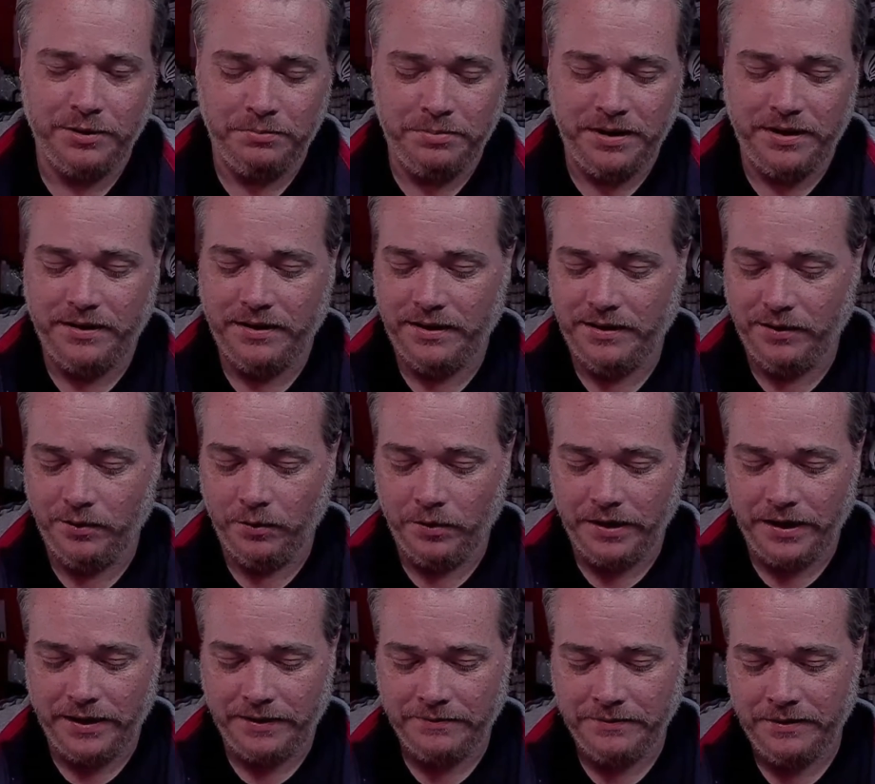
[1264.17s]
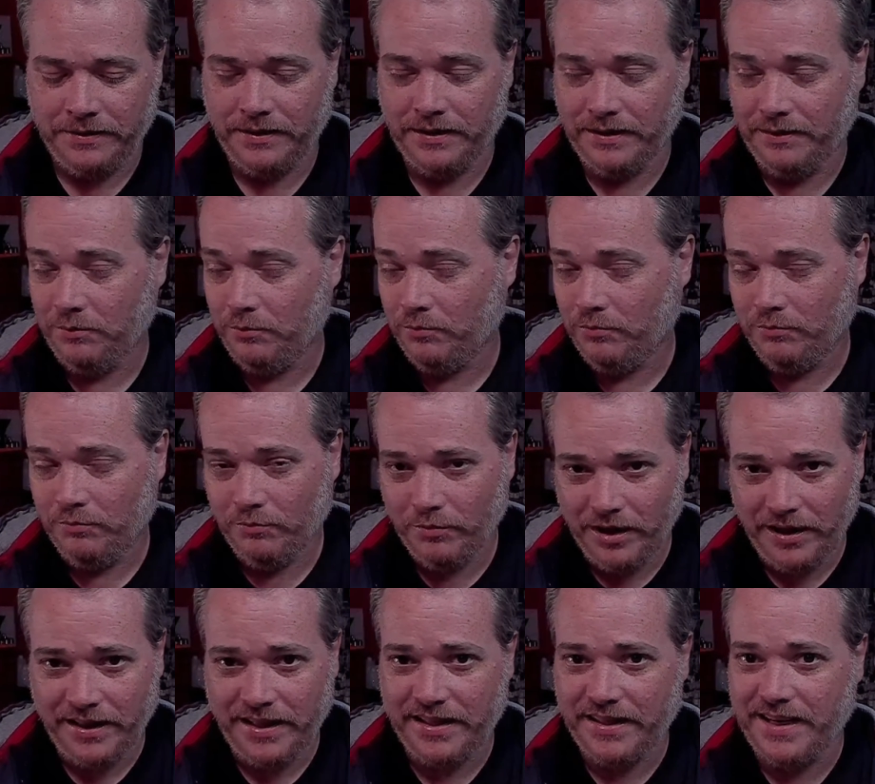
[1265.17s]
bit annoying.
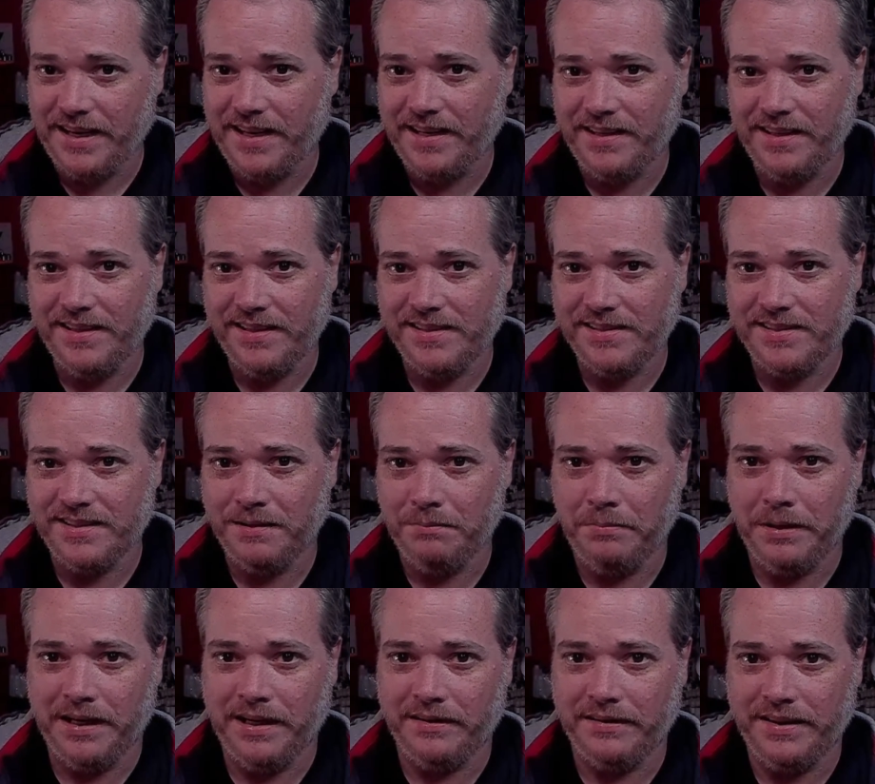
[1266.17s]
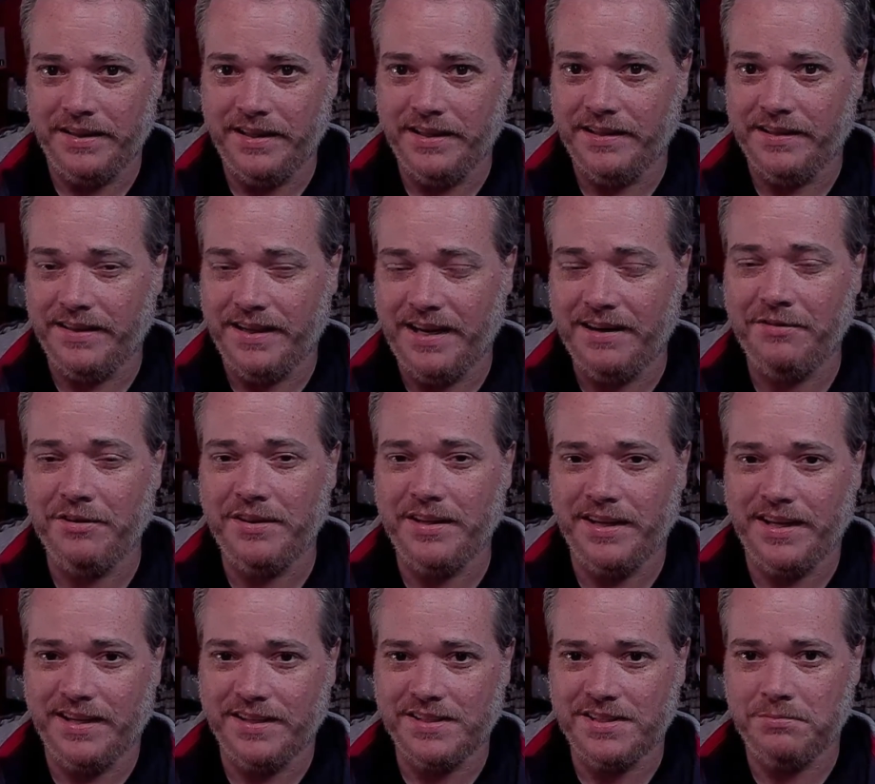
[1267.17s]
Really, that is about it.
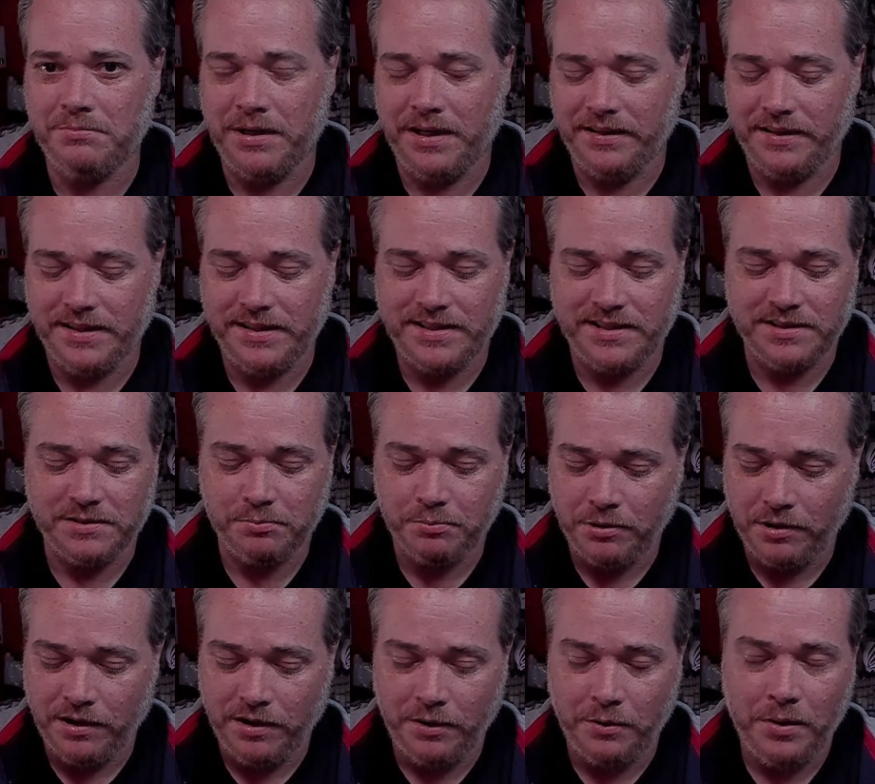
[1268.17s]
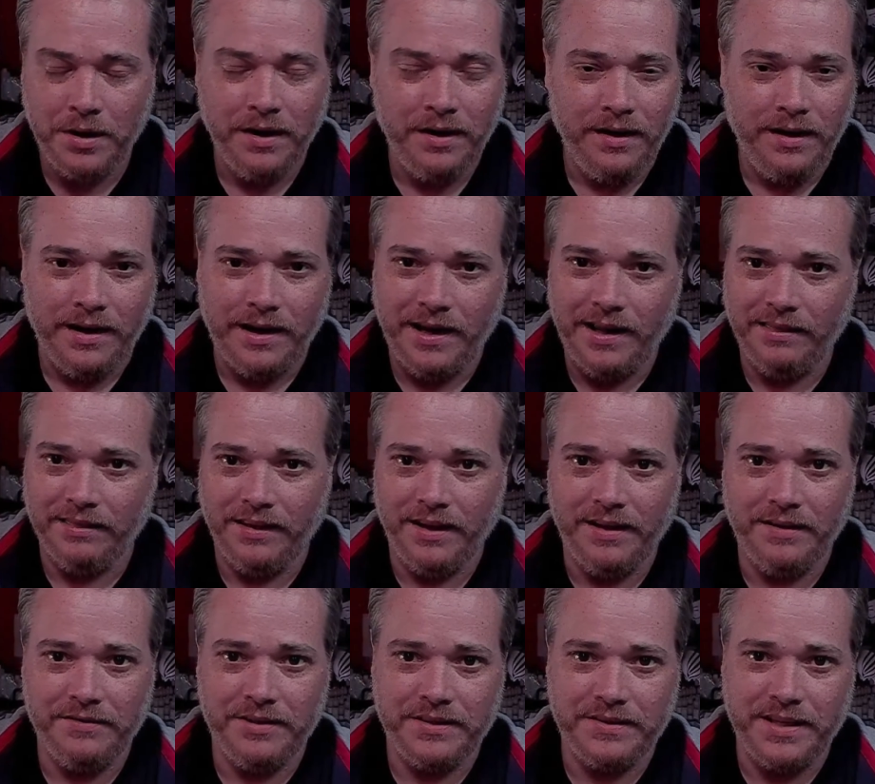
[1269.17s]
Everything else about this is pro. I
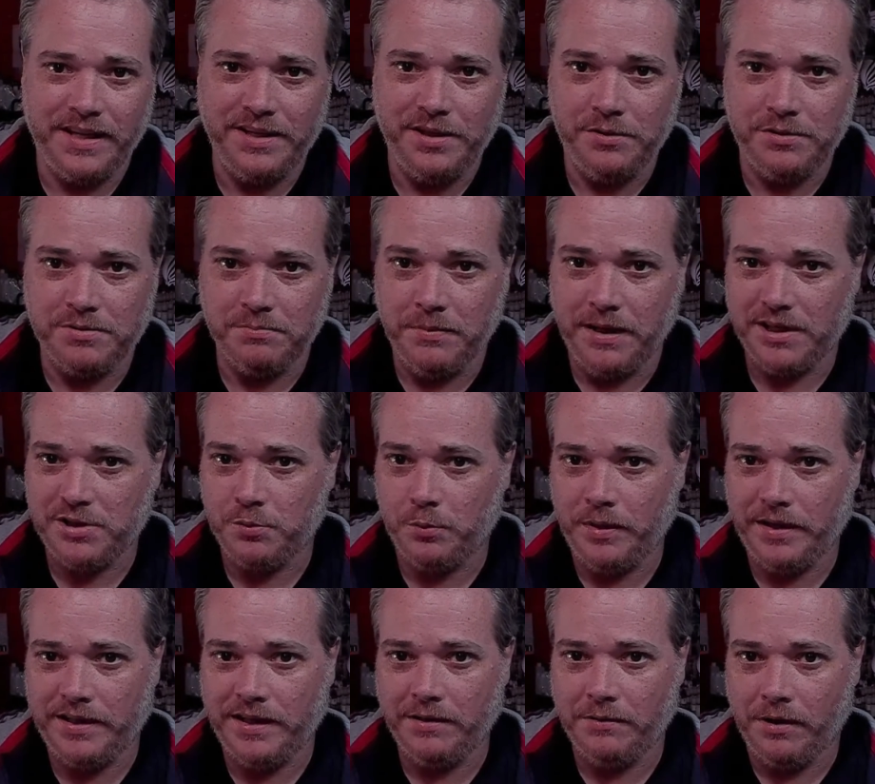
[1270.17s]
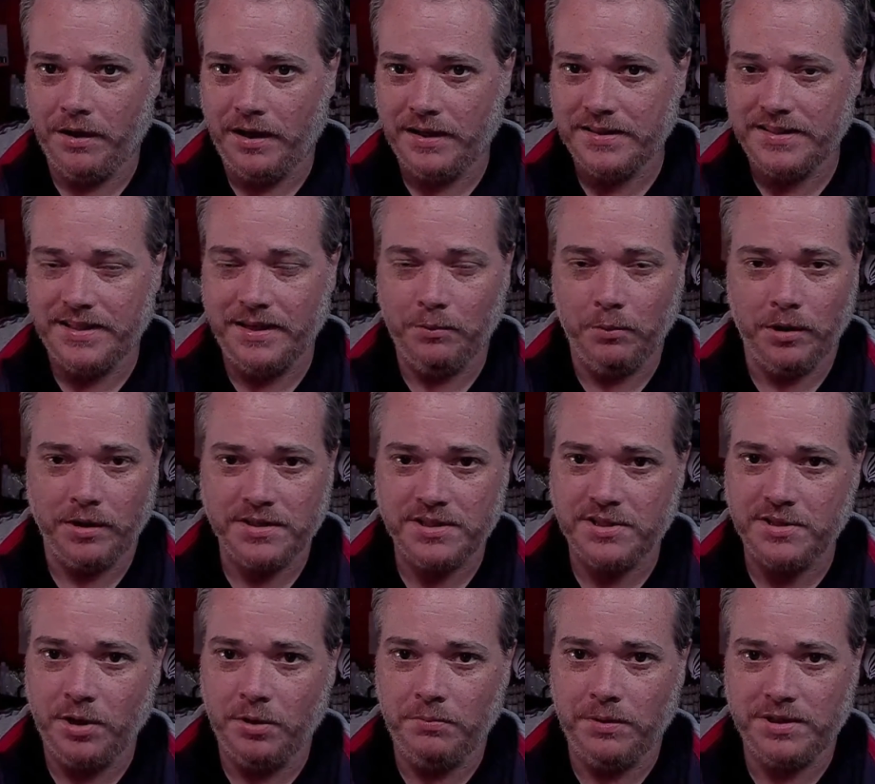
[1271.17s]
love that they used mesh wicking rods. They work
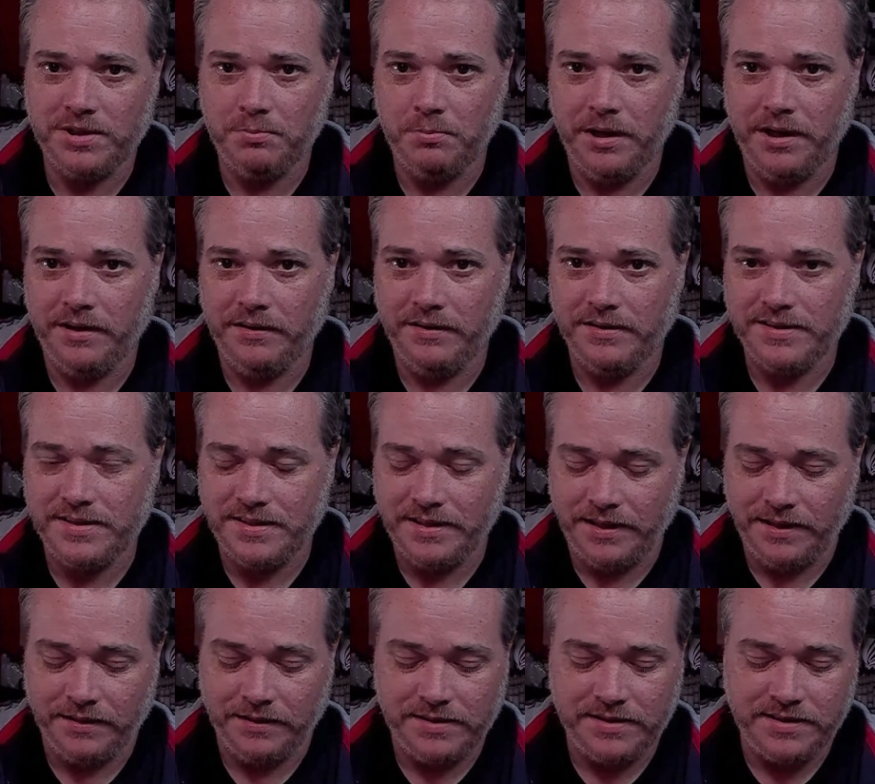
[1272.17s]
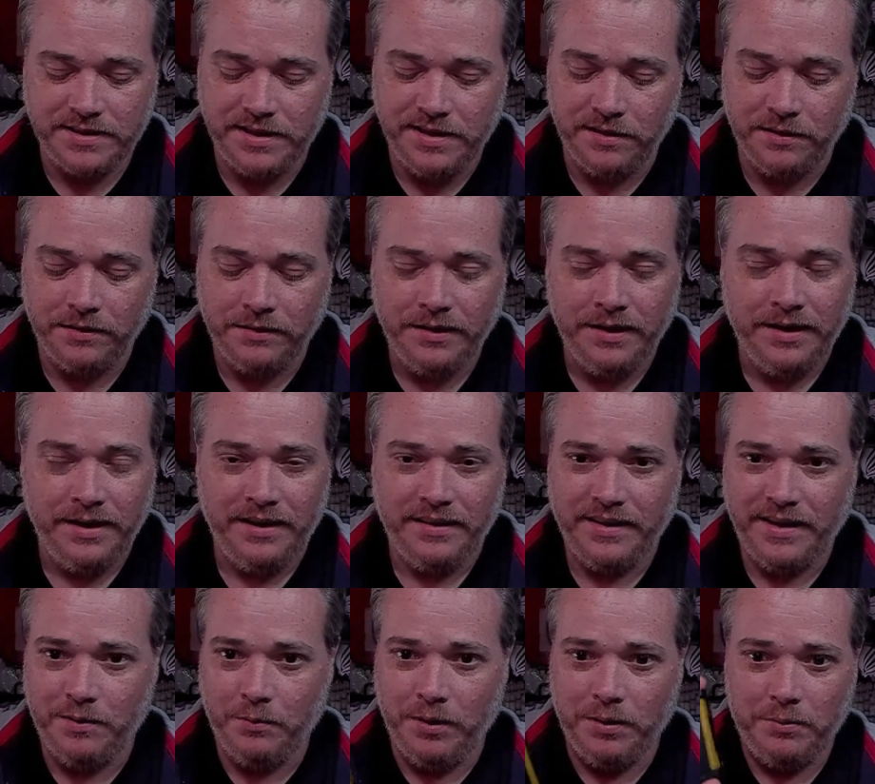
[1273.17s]
so much better than stainless steel.
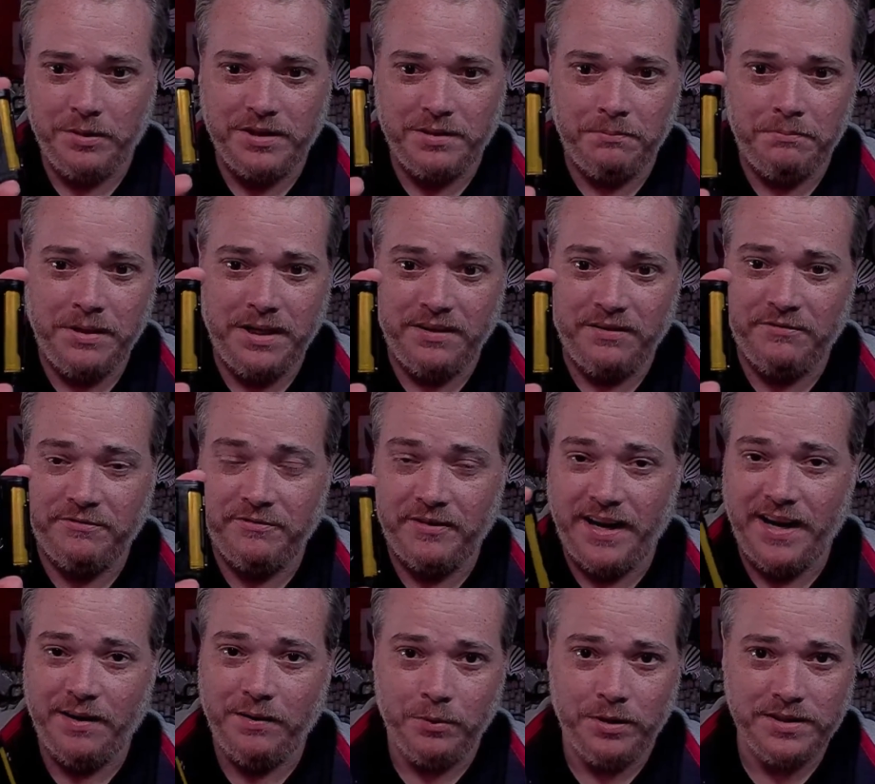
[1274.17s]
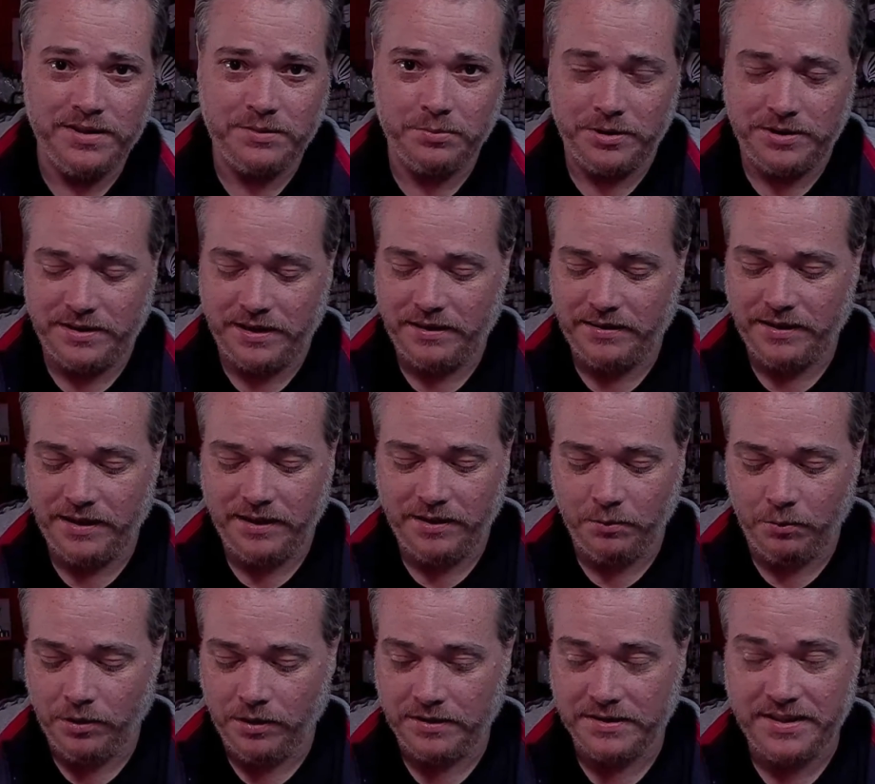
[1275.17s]
They went with the big fat ones, which I think
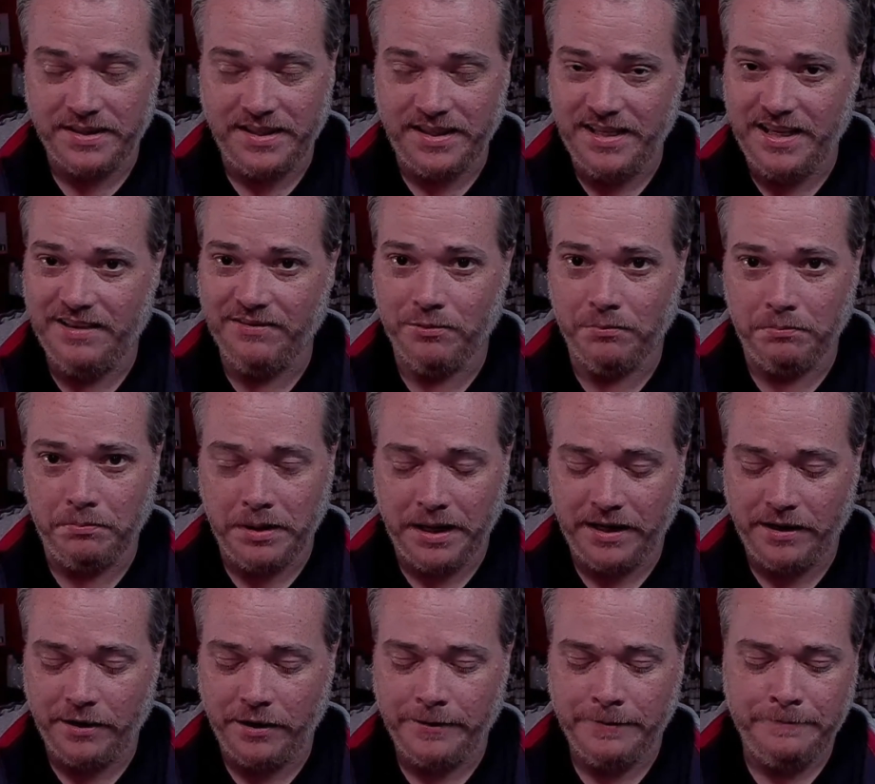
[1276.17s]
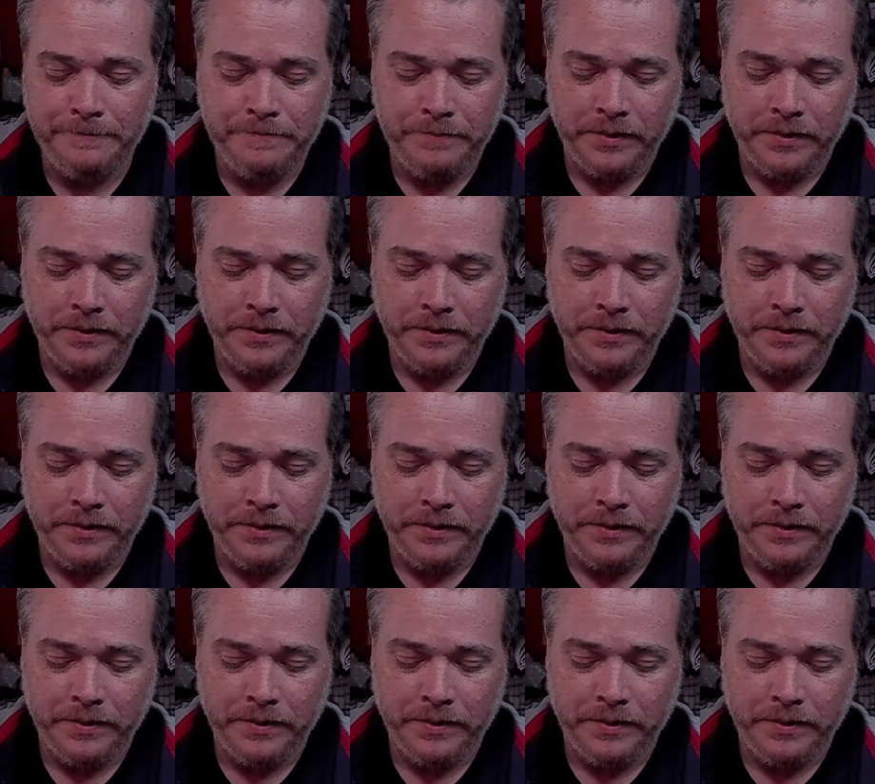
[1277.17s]
works even better.